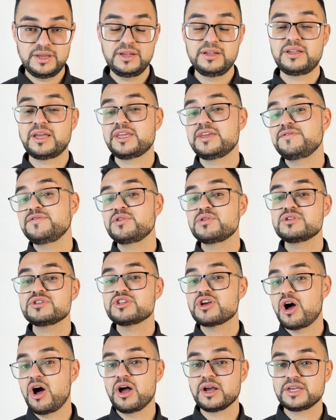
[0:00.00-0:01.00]
Like if you're
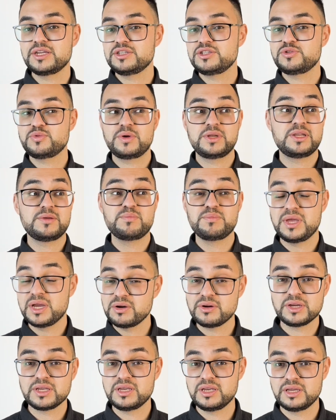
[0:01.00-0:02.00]
talking to an
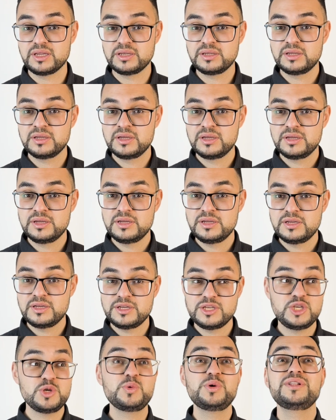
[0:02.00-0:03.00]
American,
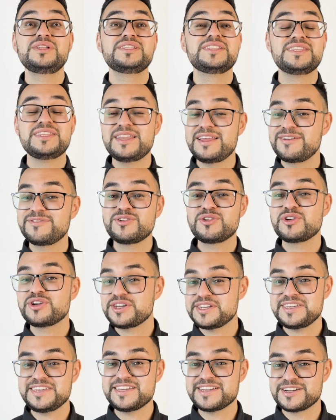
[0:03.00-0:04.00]
you will never
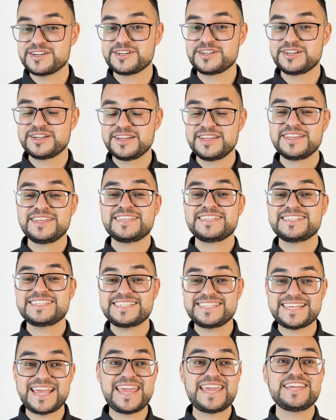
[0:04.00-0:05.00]
hear
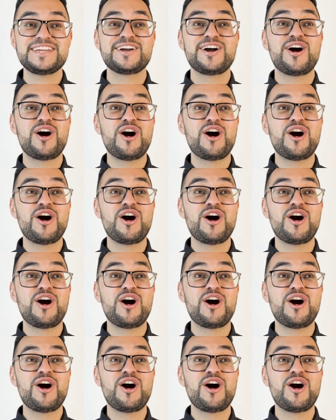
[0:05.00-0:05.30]
saying